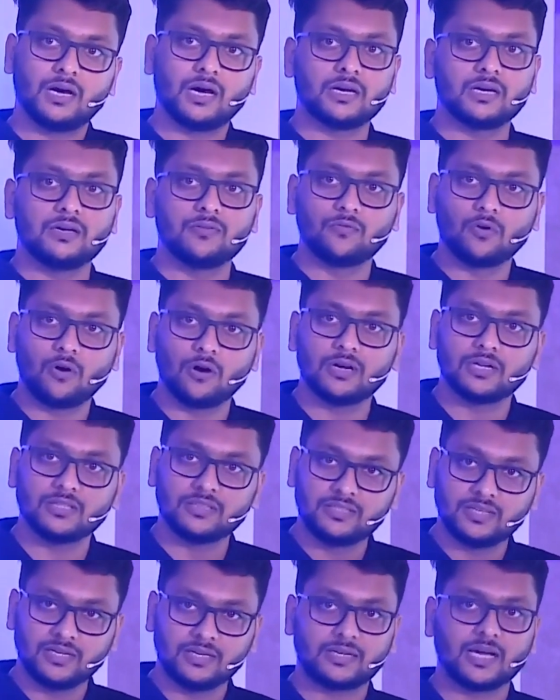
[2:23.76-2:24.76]
are involved
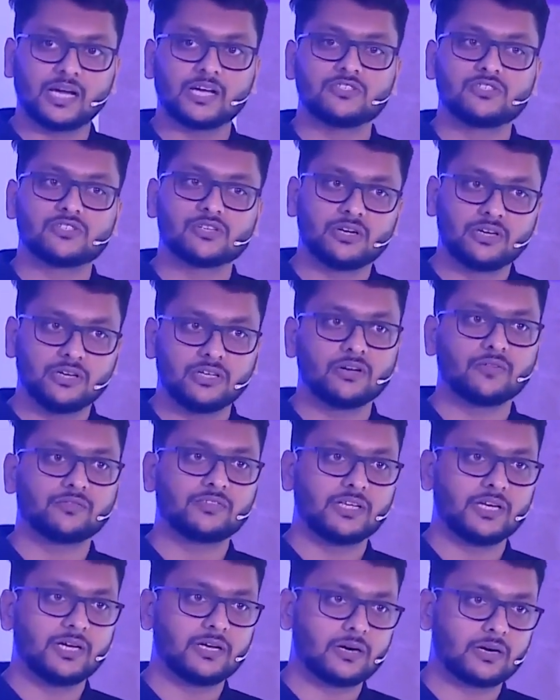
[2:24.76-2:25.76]
in the entire journey of
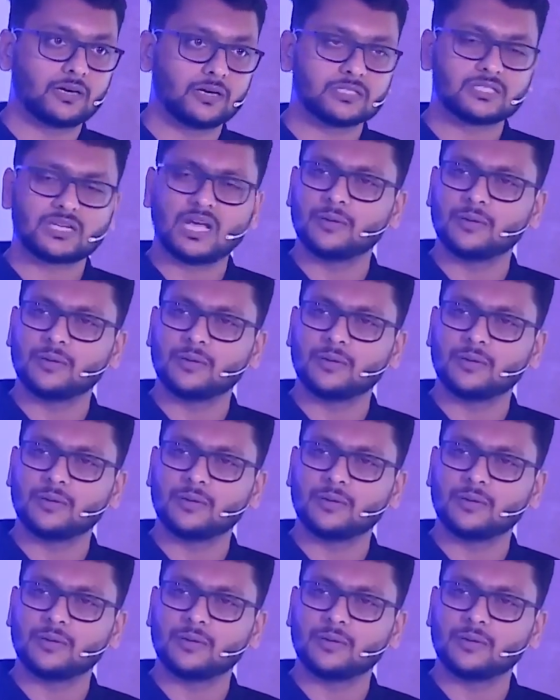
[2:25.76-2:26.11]
the data trust.